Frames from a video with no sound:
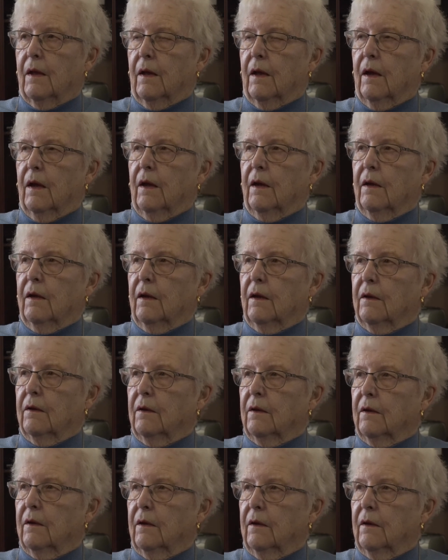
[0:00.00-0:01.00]
Highlight
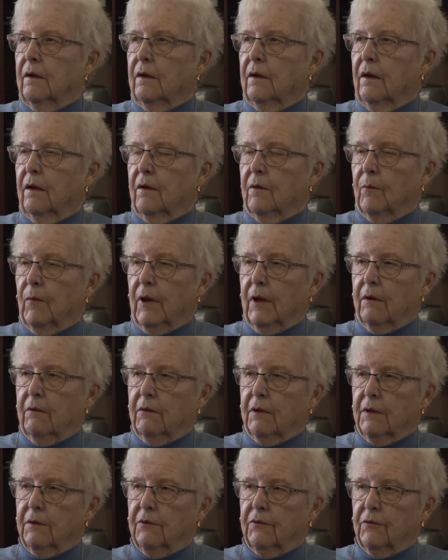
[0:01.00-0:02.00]
in our
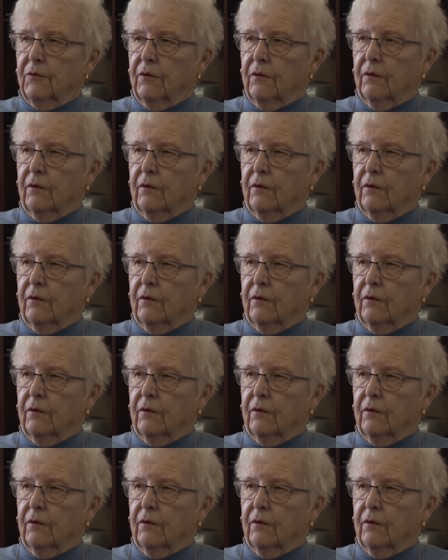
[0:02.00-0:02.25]
marriage?